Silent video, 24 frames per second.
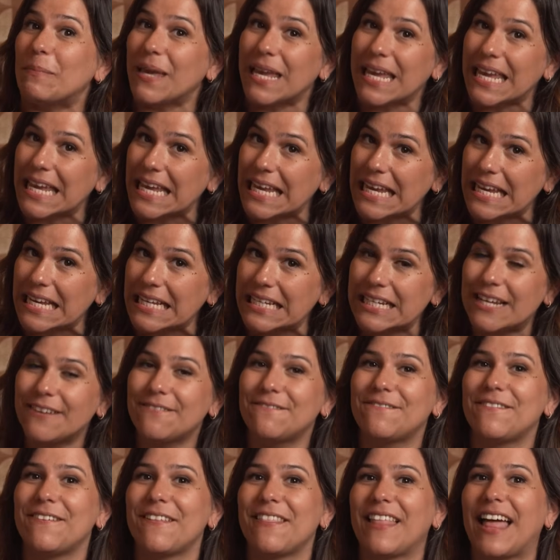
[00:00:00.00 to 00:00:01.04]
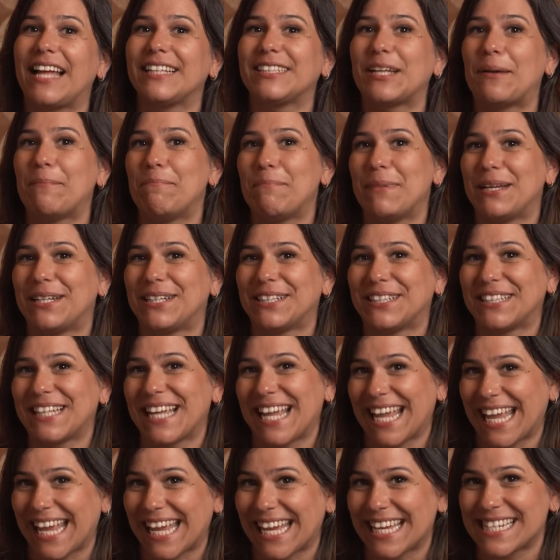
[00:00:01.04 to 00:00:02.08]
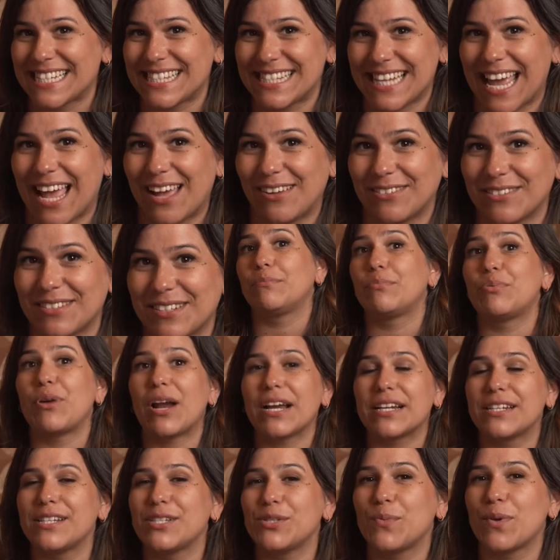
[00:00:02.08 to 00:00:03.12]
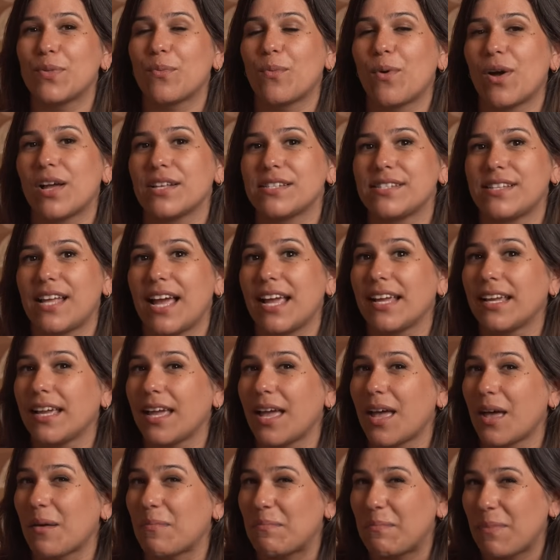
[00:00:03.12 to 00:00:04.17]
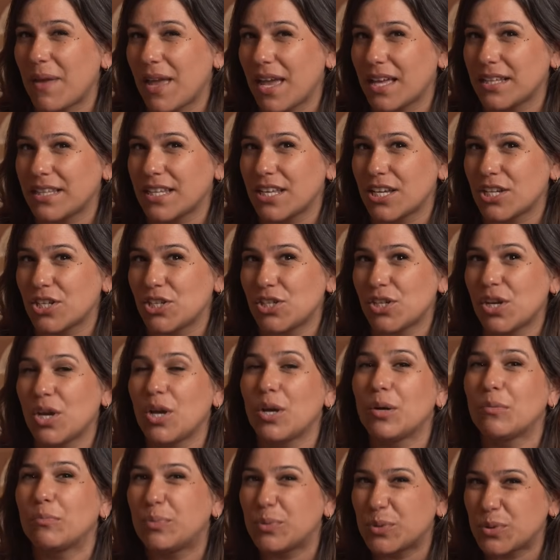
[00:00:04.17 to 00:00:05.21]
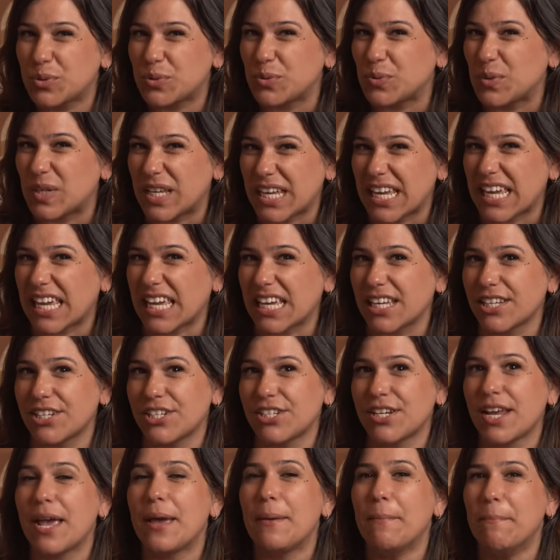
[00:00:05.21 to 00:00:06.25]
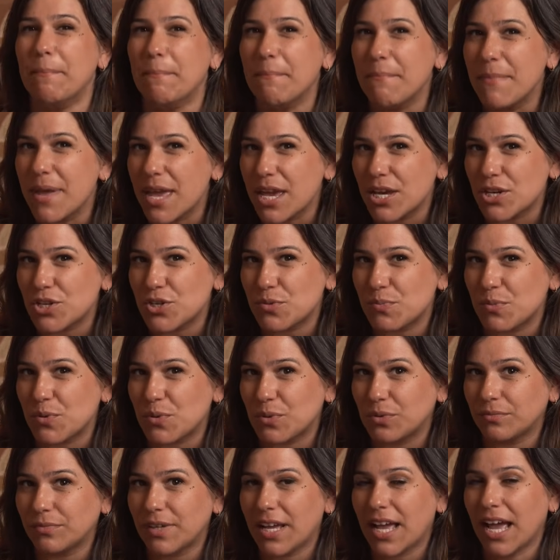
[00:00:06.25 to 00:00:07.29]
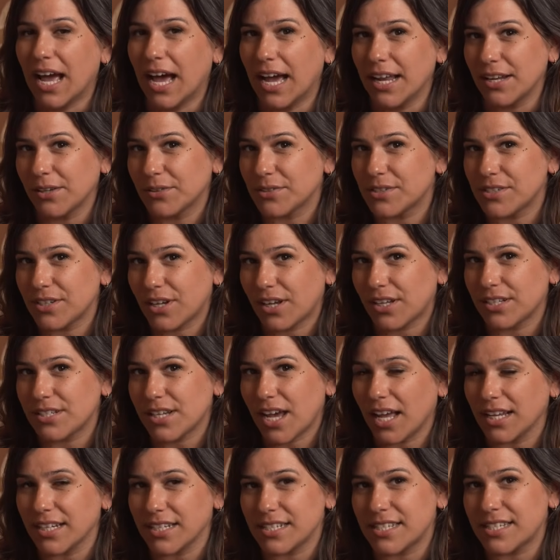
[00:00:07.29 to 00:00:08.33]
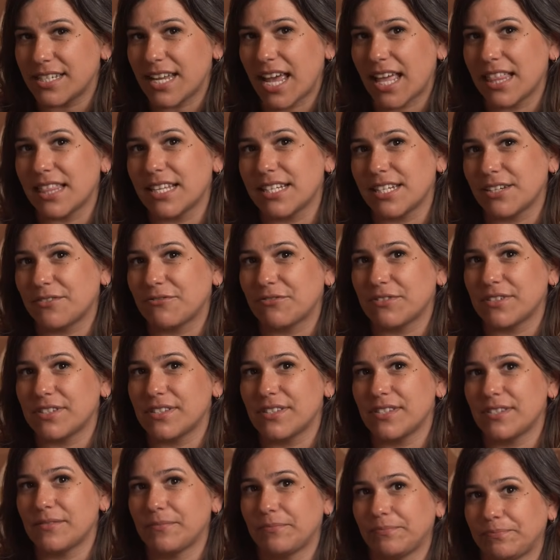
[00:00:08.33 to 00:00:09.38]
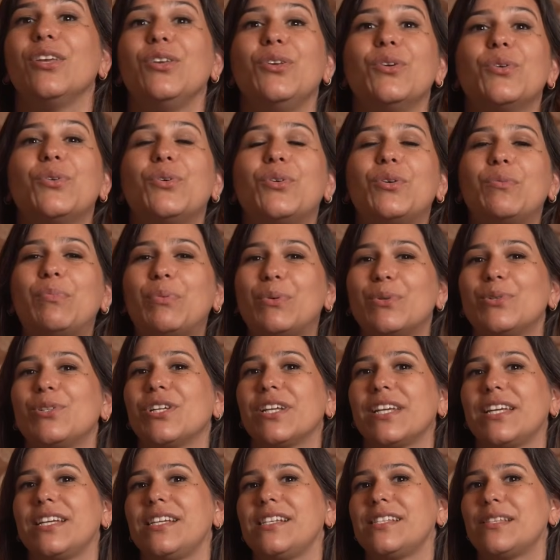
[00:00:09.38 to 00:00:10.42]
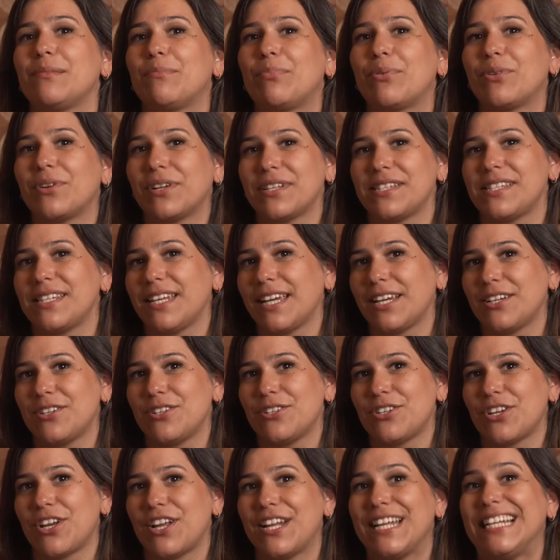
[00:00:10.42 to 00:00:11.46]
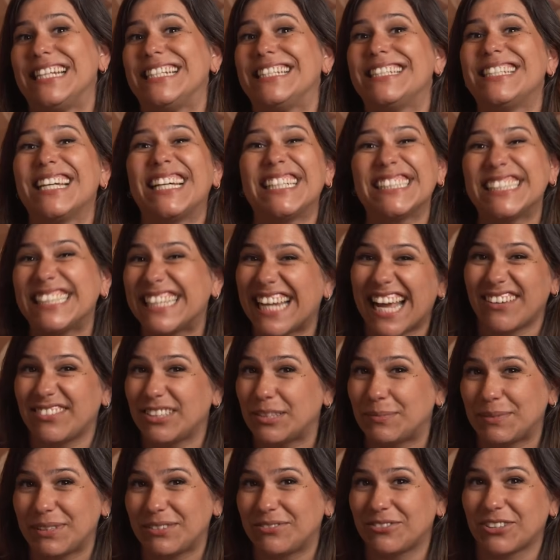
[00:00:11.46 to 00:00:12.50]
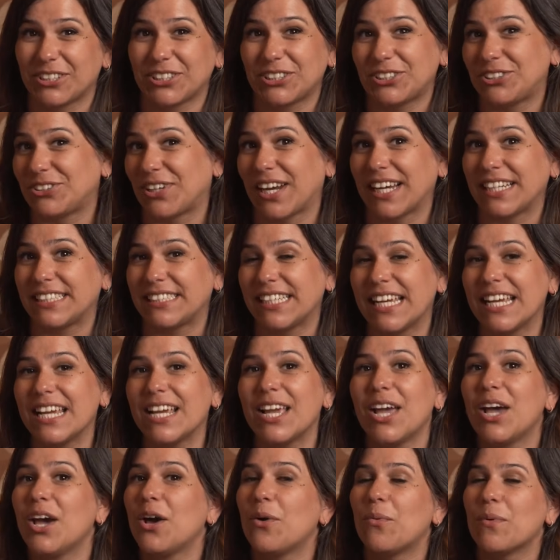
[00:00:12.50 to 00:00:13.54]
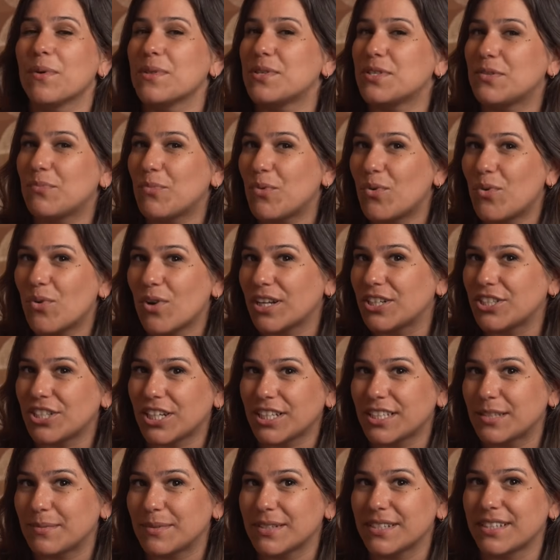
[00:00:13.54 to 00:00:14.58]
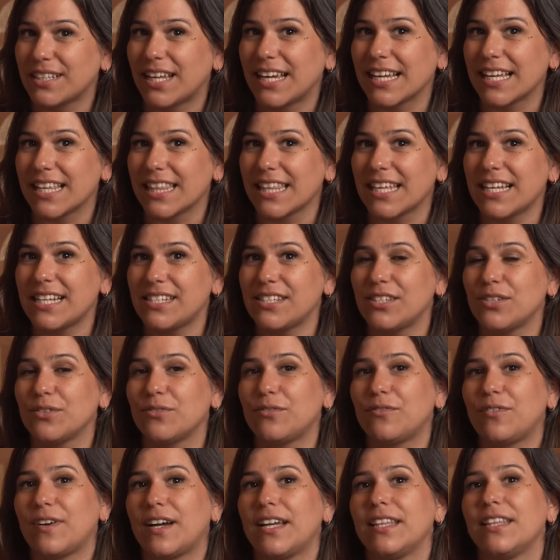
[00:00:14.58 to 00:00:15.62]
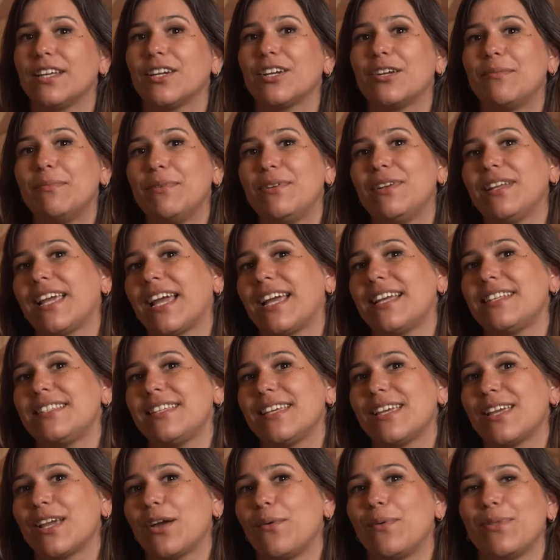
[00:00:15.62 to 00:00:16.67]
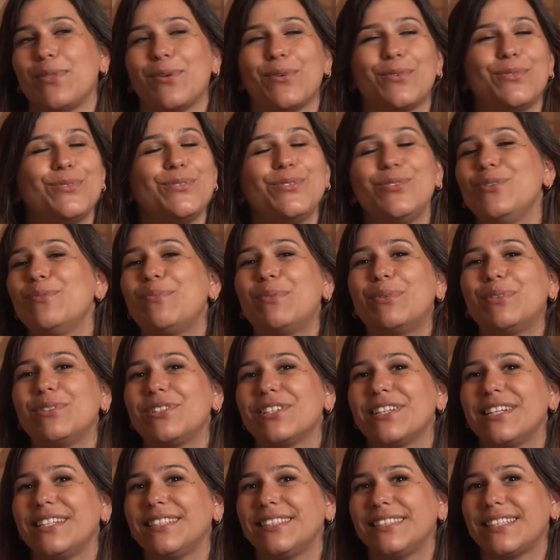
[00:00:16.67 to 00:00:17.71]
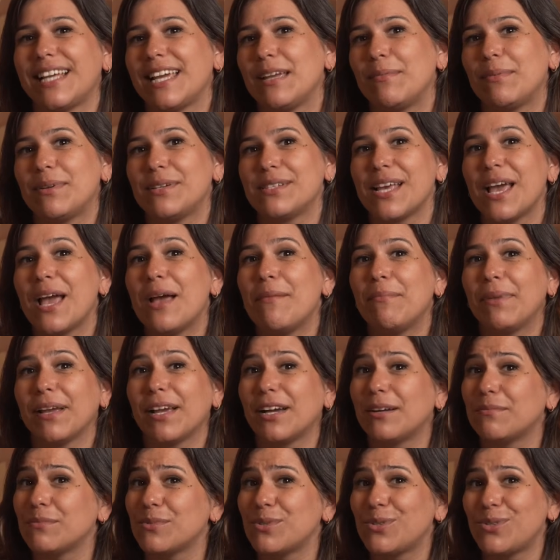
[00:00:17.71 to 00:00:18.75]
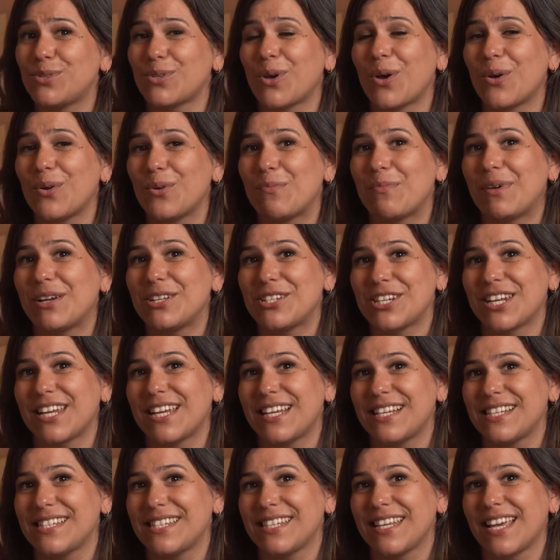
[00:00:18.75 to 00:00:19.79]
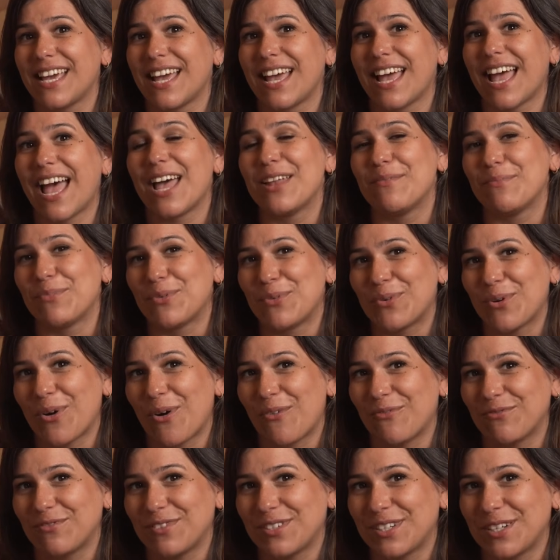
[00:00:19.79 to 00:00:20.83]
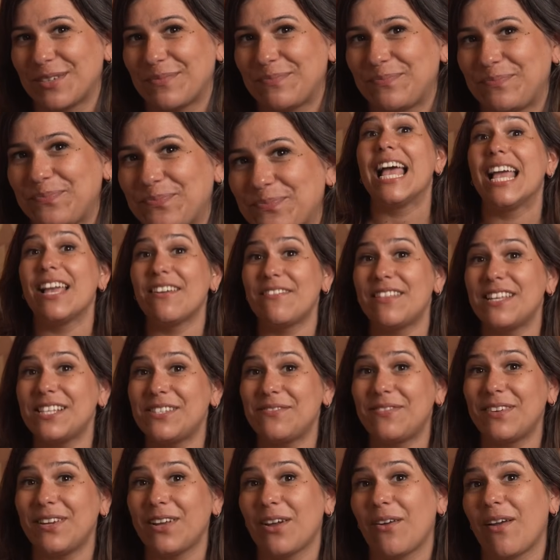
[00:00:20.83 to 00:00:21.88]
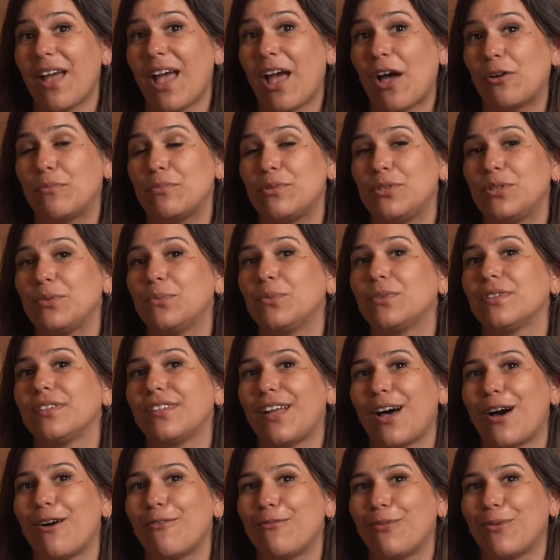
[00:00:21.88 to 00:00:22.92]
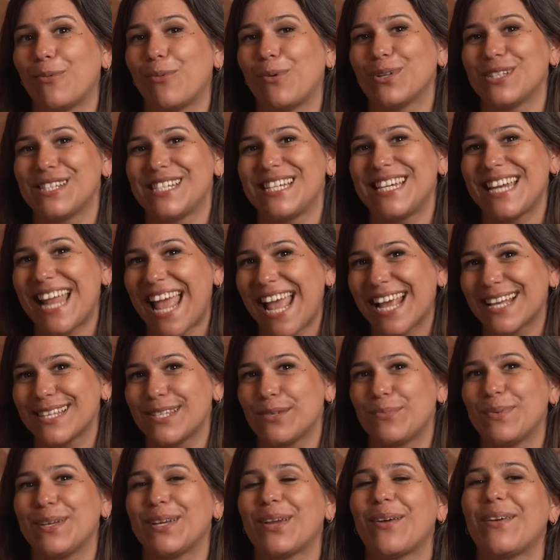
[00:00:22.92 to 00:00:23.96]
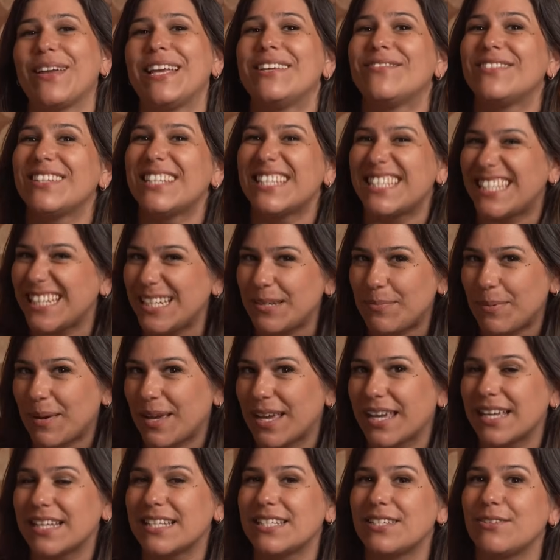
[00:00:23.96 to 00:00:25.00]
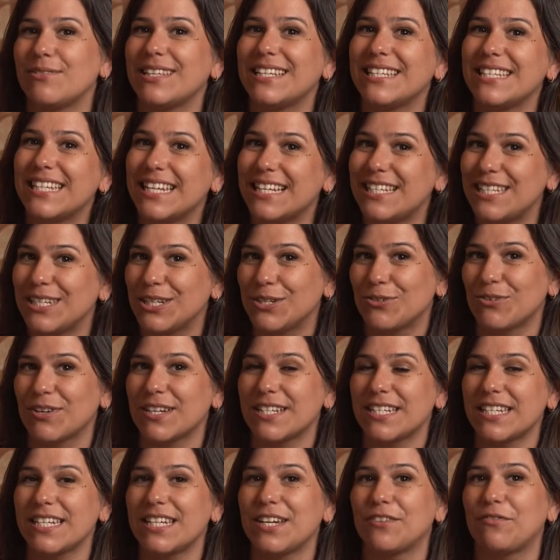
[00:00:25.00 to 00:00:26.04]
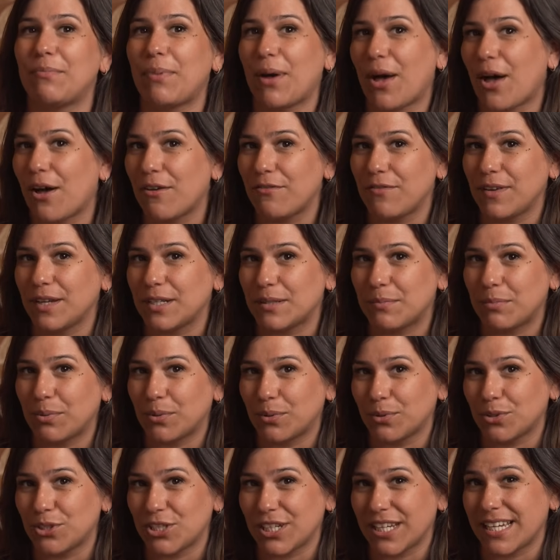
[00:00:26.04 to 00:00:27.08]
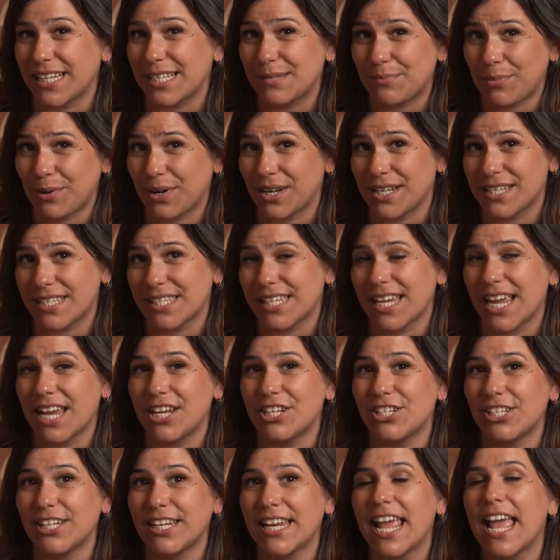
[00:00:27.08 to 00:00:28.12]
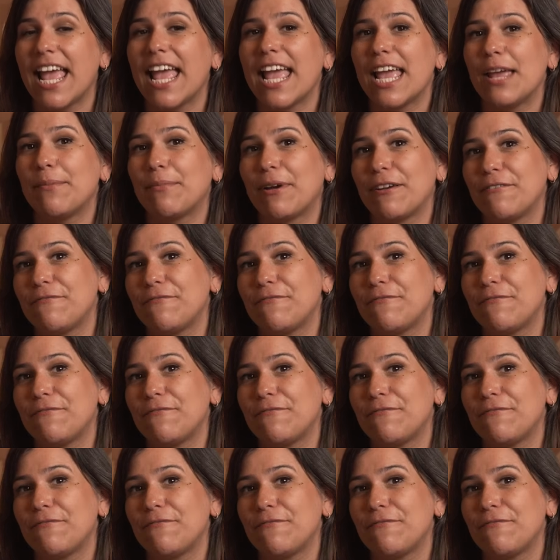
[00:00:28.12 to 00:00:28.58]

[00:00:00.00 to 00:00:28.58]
peen for that middle E sound. Practice with words like apenas, português, mesmo, and you'll start to understand the difference. Your Portuguese pronunciation journey doesn't have to be frustrating. With small adjustments like this, you'll find that communicating with your new Portuguese neighbours becomes so much easier and more confident. If this video helped, you will love what's next. We go even deeper into the nitty-gritty of perfect Portuguese pronunciation in my